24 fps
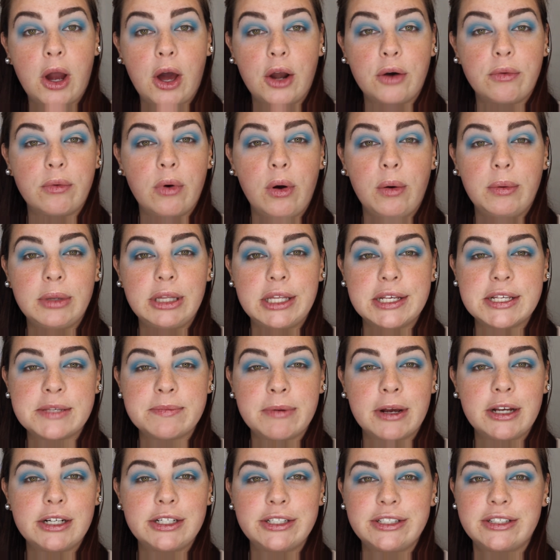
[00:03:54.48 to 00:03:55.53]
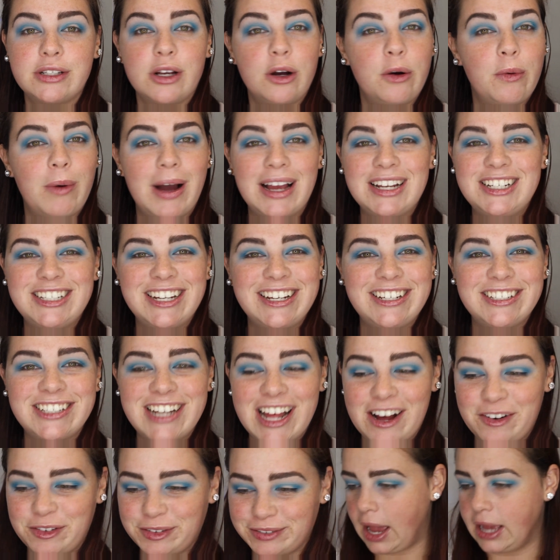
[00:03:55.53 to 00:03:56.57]
a roll with this brush, so why change
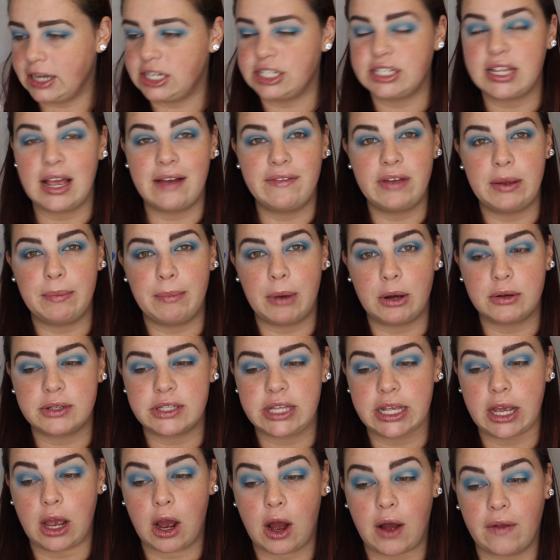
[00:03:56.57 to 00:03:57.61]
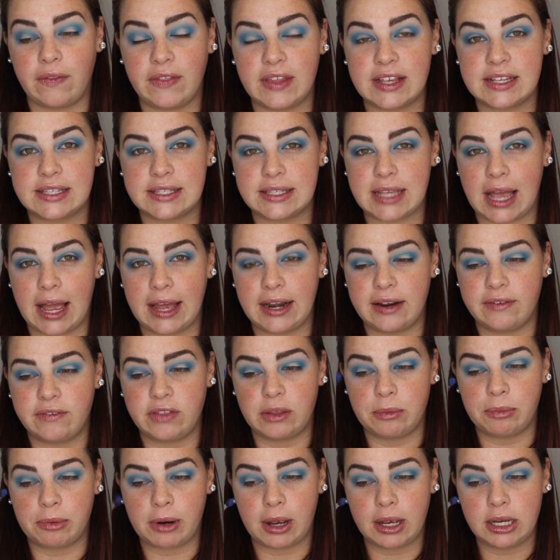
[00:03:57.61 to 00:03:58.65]
now? I just have it mostly on the side of the
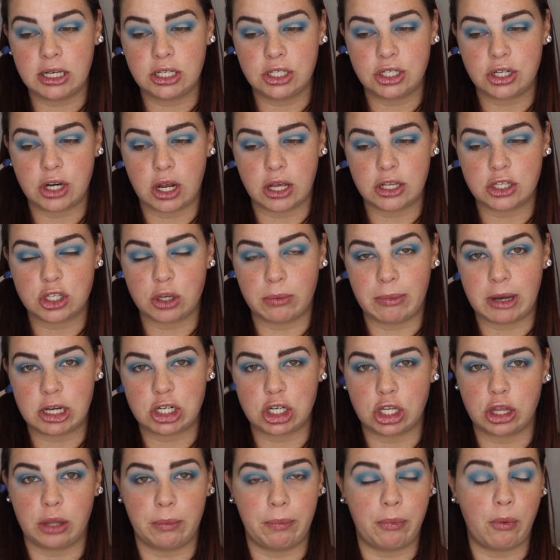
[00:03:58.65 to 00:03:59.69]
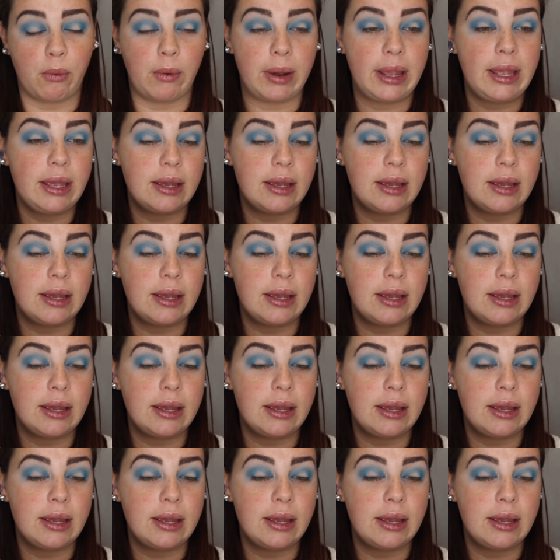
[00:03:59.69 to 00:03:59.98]
brush, not so much on the point,